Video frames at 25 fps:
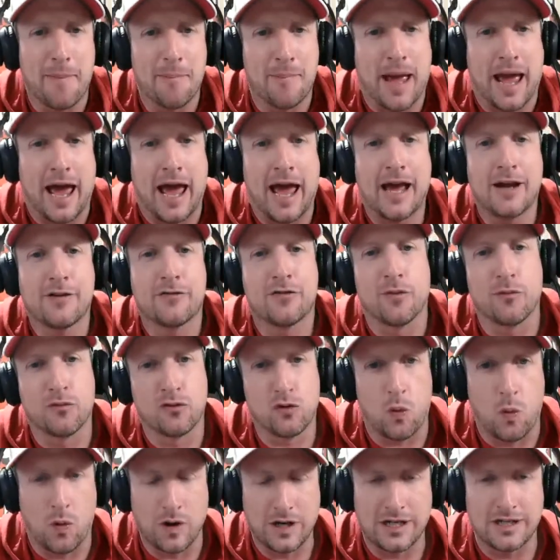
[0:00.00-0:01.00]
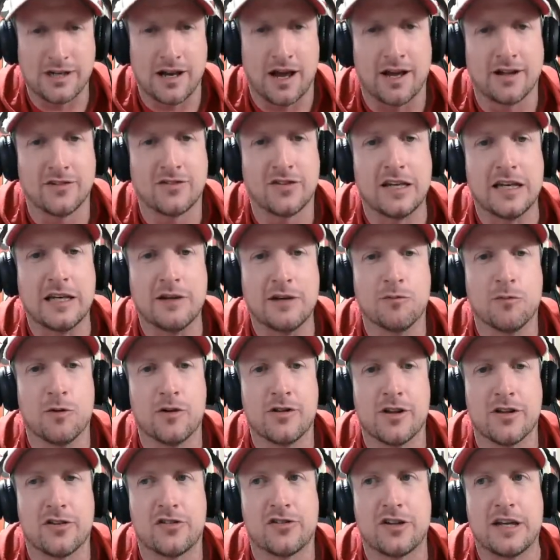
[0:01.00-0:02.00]
bag from 2019 when
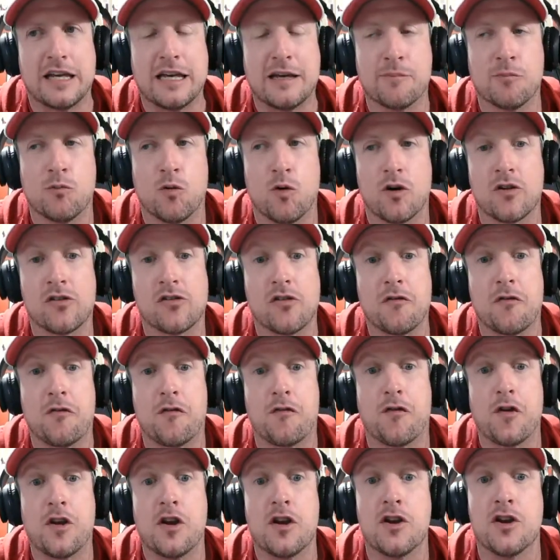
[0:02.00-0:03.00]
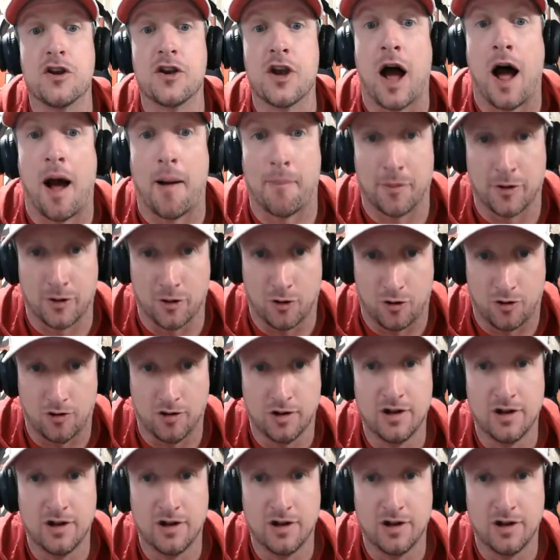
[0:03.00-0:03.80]
this team was phenomenal,